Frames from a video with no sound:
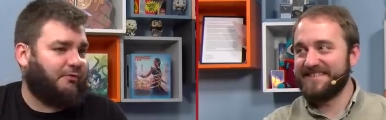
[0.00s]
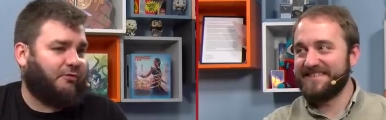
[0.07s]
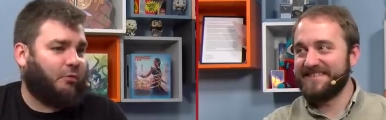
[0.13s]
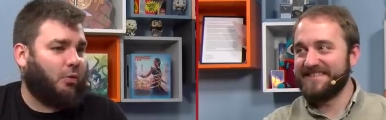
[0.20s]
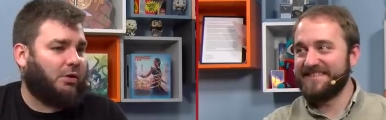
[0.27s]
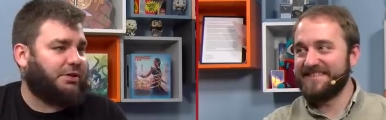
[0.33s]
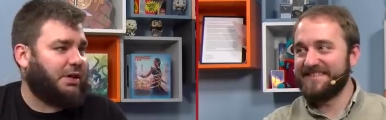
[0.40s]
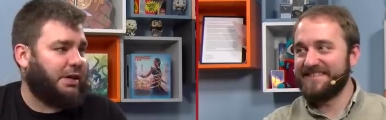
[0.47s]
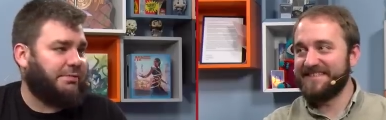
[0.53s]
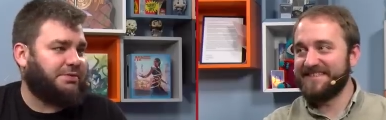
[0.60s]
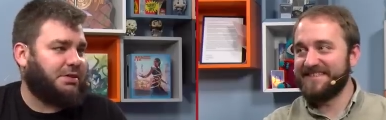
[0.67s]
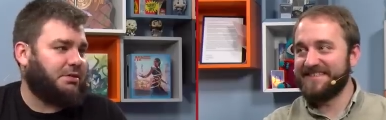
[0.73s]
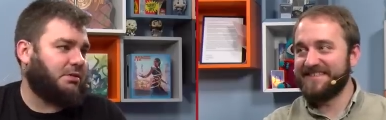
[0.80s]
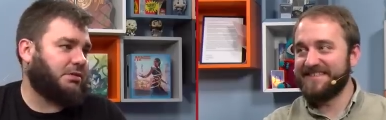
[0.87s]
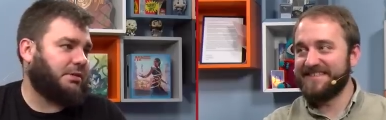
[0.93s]
Speaker 1: four times
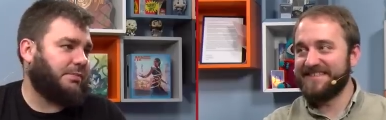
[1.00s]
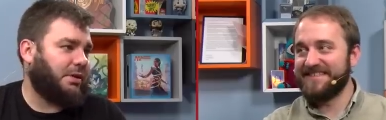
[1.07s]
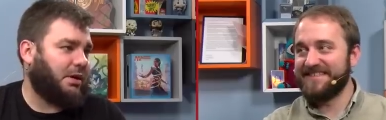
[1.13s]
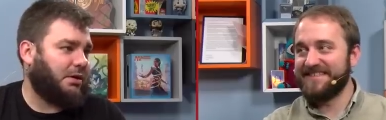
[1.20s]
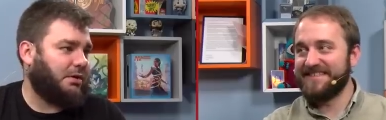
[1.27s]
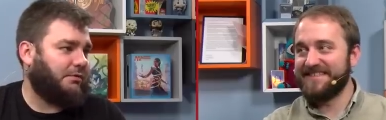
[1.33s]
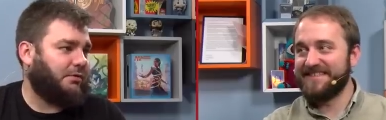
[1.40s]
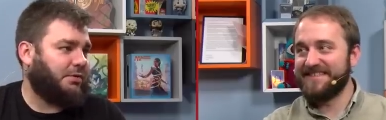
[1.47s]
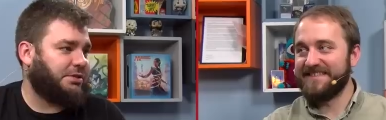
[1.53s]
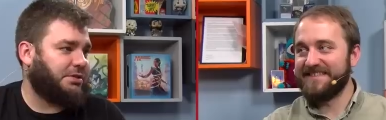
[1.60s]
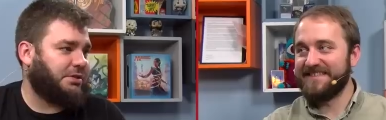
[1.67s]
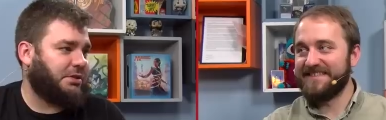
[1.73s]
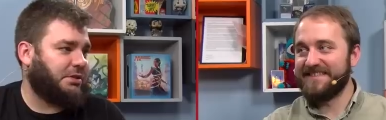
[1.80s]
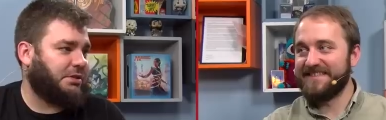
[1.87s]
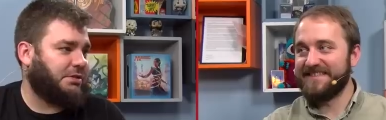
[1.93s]
each or something on the Versa
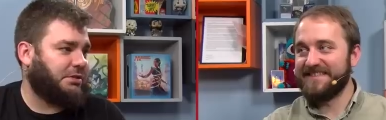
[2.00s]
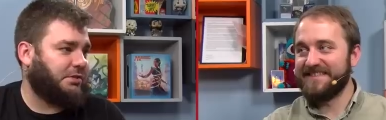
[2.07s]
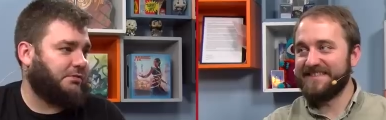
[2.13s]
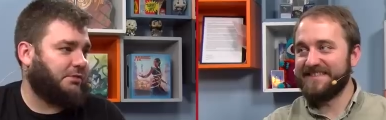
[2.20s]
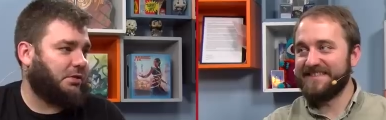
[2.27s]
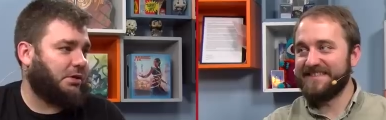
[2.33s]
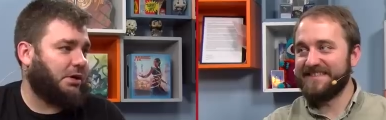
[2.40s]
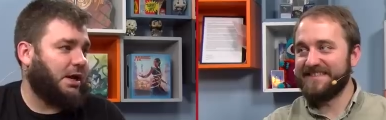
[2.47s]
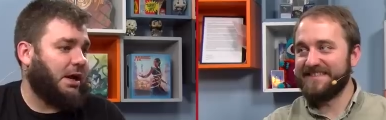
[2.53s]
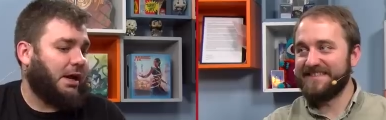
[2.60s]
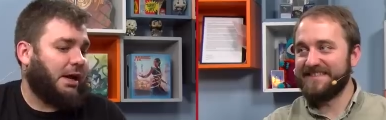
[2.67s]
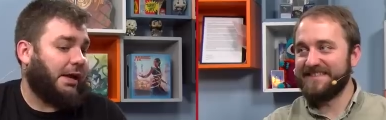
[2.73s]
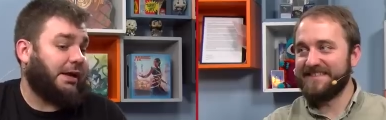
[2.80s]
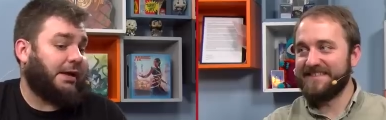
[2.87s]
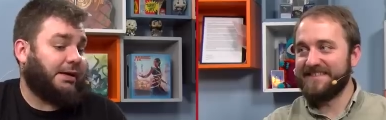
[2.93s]
series so far,
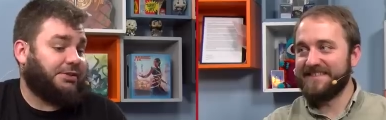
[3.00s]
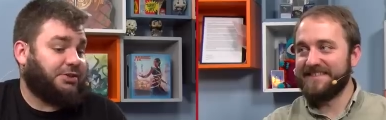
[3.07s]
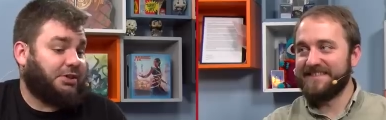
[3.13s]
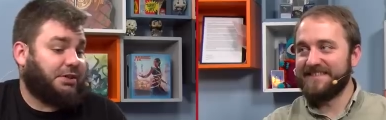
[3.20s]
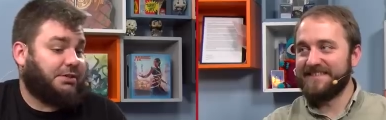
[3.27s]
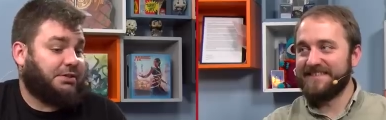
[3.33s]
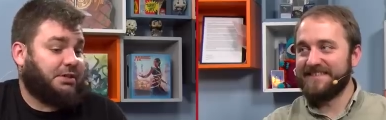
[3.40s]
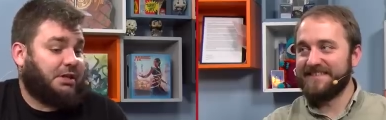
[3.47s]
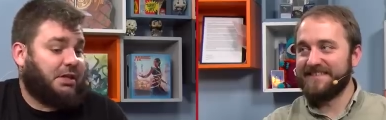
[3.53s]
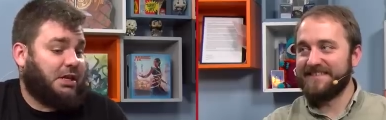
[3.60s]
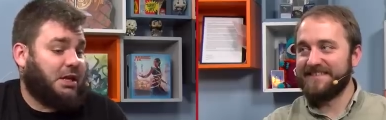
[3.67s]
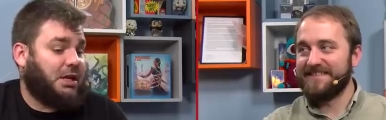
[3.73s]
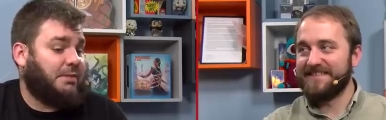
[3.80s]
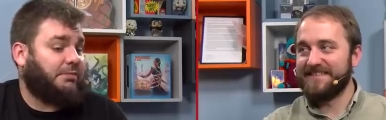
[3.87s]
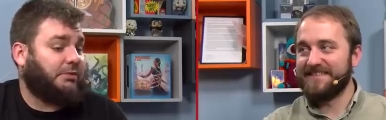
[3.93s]
and I just
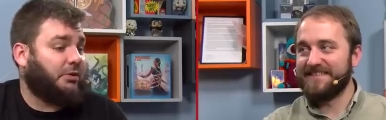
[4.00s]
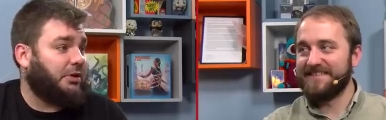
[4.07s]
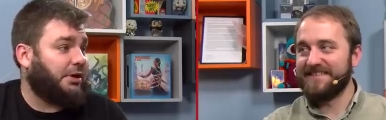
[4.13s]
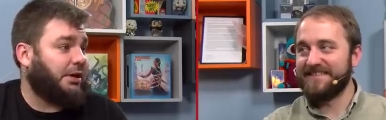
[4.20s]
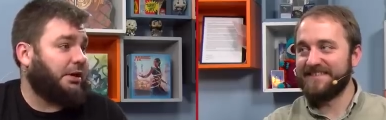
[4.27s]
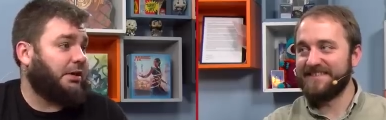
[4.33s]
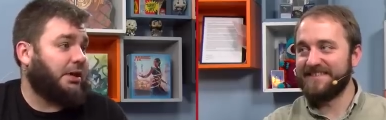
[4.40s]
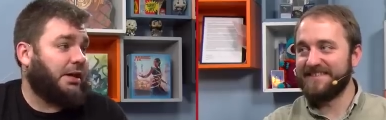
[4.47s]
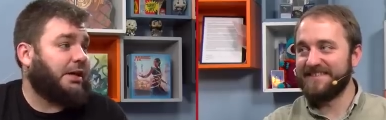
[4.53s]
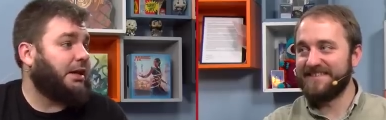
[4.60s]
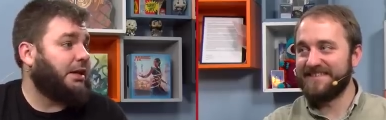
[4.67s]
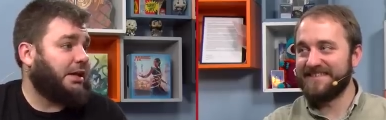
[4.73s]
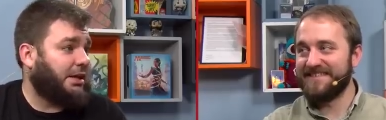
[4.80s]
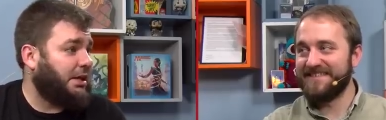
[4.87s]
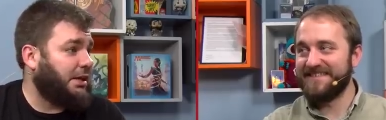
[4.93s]
keep looking like an
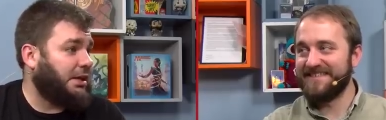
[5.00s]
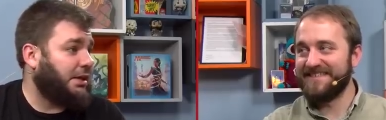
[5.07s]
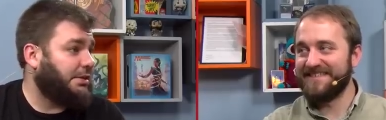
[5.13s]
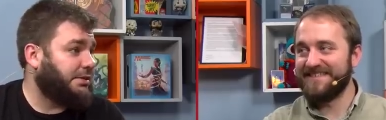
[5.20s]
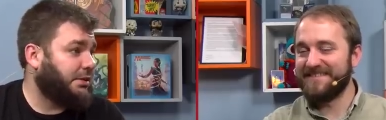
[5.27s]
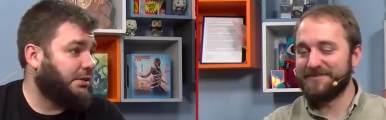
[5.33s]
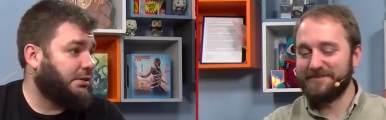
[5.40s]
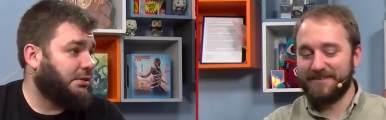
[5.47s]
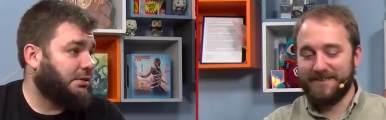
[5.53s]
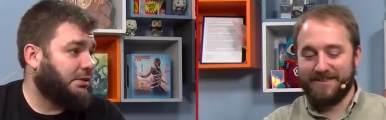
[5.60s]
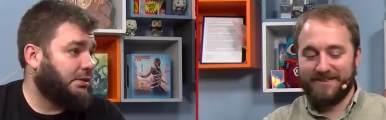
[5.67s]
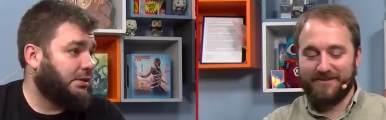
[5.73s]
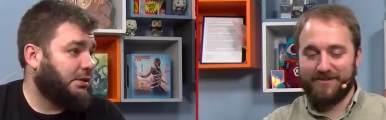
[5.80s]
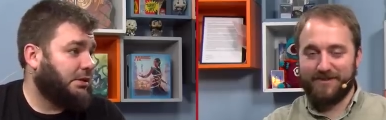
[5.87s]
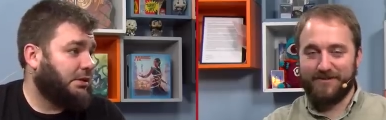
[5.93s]
idiot.
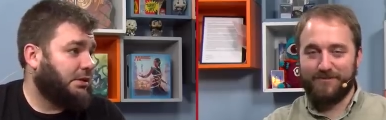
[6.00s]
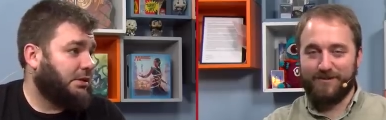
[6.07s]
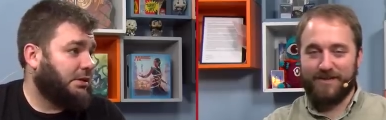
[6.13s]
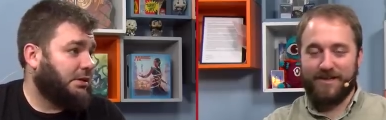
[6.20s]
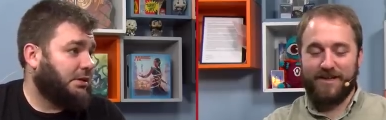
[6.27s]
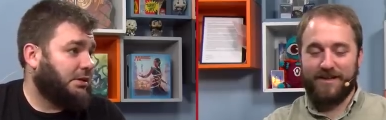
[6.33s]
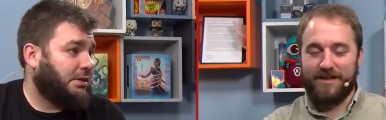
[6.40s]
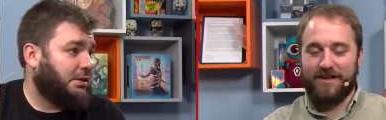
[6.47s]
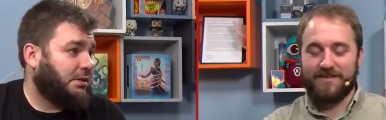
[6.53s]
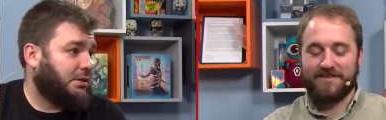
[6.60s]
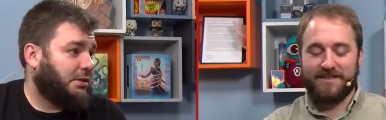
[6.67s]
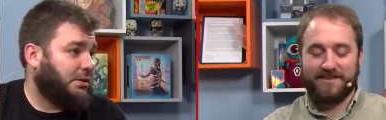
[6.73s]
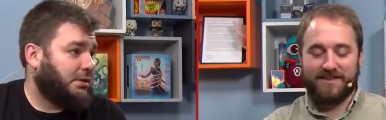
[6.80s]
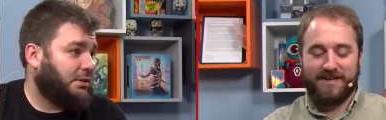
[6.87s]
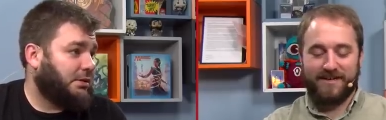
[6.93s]
Speaker 2: Okay, well, I'll
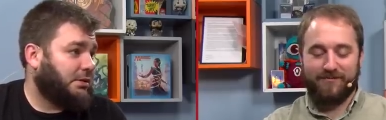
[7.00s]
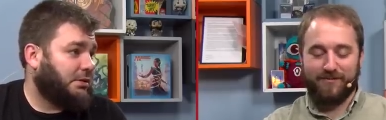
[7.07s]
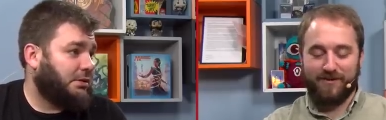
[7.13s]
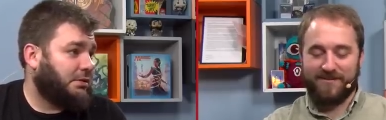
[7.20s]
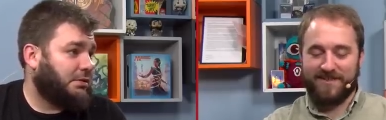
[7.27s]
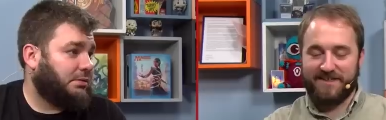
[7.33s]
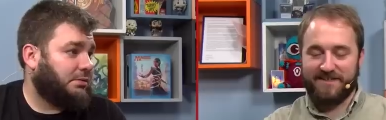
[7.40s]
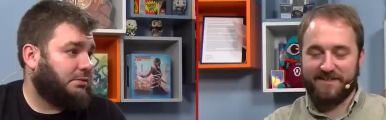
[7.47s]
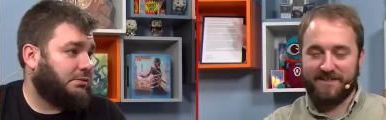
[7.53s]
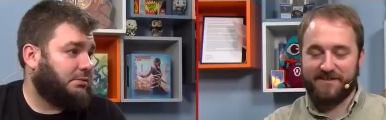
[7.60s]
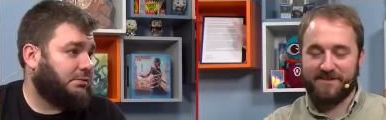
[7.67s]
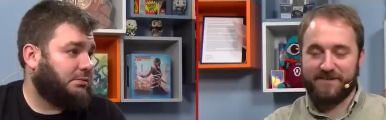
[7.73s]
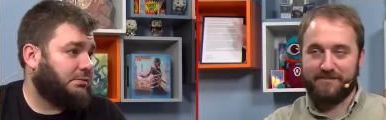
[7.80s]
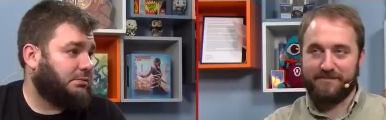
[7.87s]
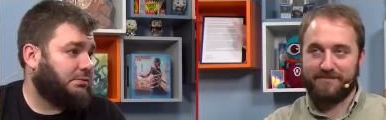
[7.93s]
take the Ironworks deck the next
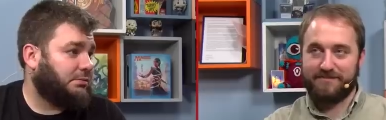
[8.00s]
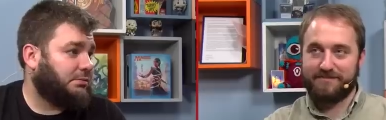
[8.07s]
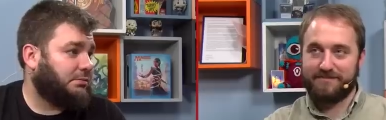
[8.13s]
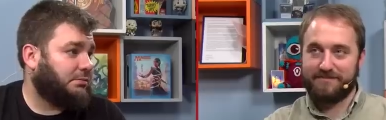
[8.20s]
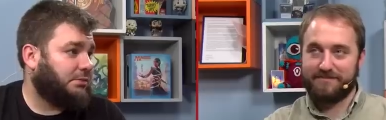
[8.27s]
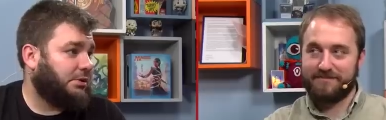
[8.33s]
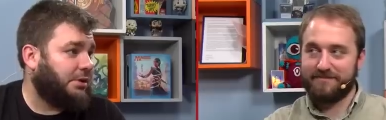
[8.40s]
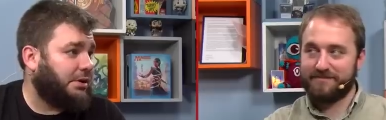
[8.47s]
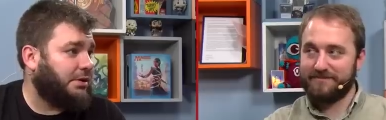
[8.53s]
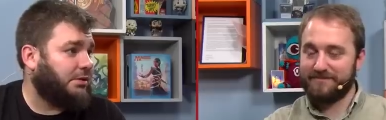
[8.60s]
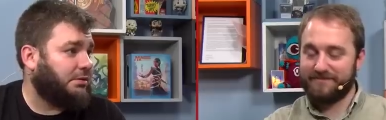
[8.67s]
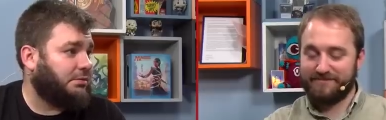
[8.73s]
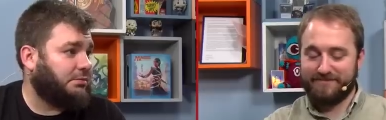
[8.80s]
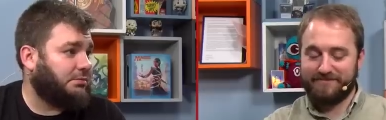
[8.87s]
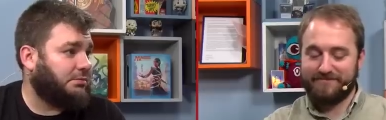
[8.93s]
time.
Speaker 1: Good
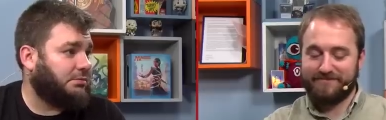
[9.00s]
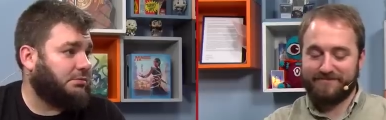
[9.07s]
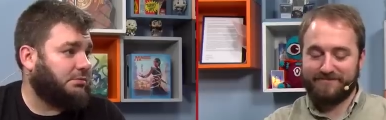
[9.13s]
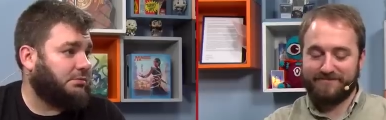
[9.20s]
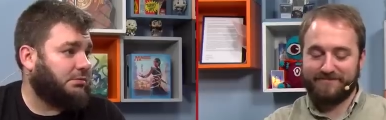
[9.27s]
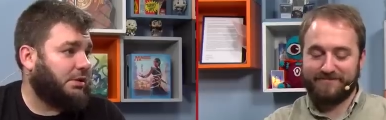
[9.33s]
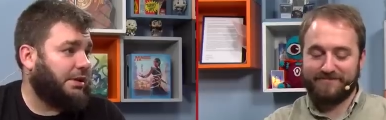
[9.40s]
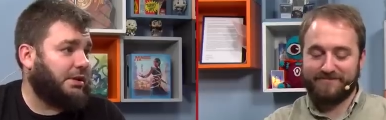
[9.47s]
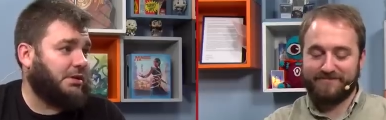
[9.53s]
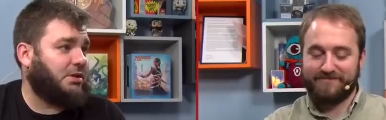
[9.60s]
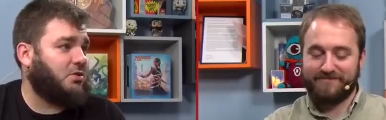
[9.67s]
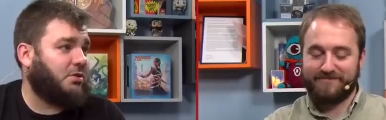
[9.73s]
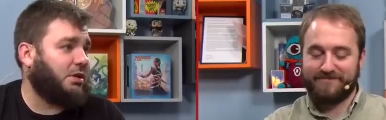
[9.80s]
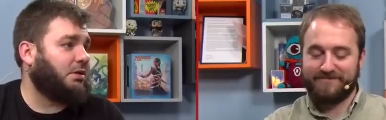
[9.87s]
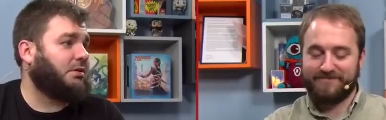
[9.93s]
and then
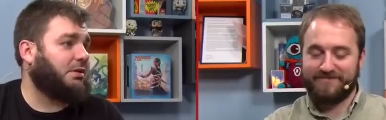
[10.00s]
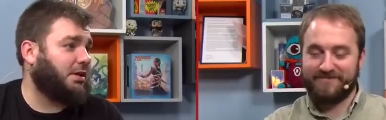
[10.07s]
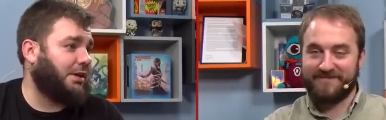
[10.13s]
you can look